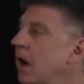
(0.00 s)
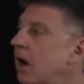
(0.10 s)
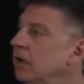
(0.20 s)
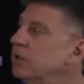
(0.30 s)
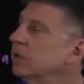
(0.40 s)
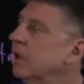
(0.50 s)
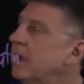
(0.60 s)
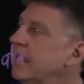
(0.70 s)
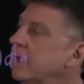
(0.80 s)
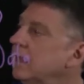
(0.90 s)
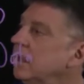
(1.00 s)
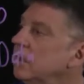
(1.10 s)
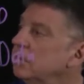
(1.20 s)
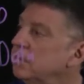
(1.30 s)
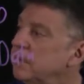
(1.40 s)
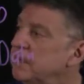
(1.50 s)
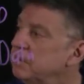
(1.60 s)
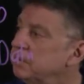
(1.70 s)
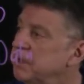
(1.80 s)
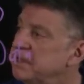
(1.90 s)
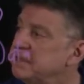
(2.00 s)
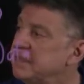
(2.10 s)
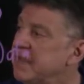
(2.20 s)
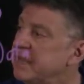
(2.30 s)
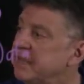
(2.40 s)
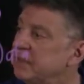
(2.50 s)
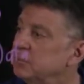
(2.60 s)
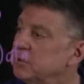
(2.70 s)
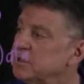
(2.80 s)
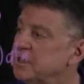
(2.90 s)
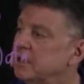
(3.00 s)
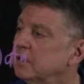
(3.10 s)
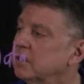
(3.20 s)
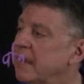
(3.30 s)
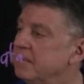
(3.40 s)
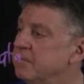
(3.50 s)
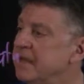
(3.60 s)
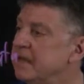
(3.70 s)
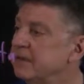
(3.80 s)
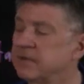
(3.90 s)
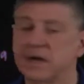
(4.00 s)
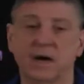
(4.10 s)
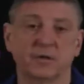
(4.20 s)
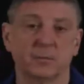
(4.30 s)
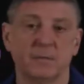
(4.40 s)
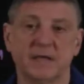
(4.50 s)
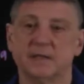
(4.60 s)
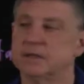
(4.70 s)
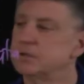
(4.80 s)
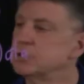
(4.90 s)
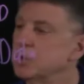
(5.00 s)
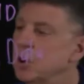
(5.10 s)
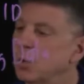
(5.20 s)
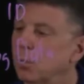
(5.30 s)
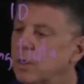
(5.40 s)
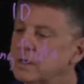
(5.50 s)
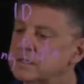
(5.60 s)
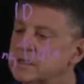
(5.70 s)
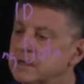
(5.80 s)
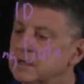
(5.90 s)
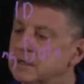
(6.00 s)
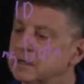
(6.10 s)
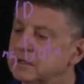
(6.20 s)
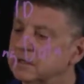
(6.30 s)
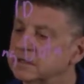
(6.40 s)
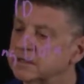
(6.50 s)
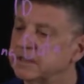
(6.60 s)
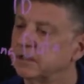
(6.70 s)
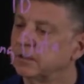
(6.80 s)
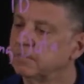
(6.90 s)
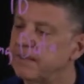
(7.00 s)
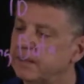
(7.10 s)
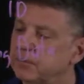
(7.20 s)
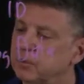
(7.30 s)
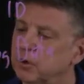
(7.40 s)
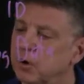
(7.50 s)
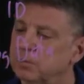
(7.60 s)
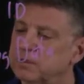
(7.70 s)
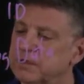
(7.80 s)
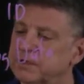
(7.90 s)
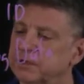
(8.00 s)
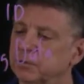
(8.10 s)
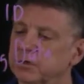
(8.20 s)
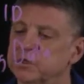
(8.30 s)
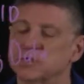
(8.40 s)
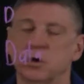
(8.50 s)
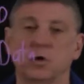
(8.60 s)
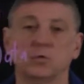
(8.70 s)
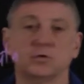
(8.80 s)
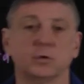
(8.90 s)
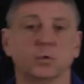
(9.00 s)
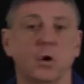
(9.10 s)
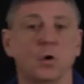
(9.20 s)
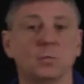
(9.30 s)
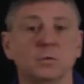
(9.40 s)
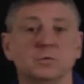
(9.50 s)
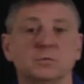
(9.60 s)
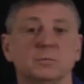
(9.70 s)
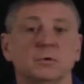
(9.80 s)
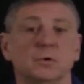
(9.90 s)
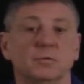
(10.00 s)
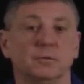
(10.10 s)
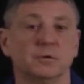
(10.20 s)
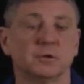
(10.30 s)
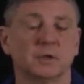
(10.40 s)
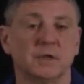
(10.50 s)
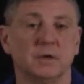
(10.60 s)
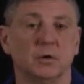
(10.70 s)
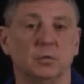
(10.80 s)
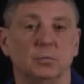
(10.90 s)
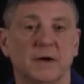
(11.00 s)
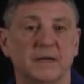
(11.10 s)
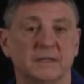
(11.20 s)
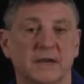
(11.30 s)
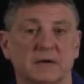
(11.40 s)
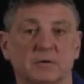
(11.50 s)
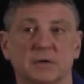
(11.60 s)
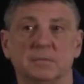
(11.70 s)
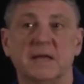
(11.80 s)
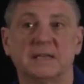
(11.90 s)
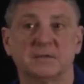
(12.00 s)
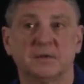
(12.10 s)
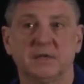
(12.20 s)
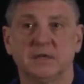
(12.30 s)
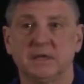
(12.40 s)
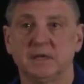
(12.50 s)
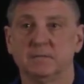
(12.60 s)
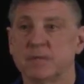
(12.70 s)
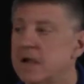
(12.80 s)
Underlying PCA in particular and many of the other methods was the singular value decomposition, which is also almost universally known by its acronym SVD.